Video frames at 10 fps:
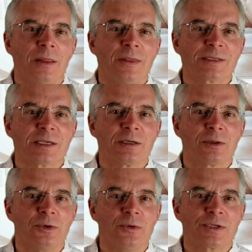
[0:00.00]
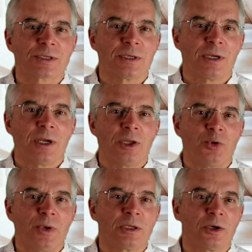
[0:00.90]
This includes
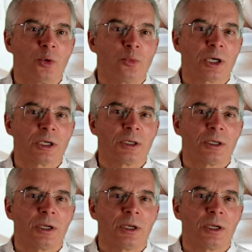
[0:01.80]
doing the homework,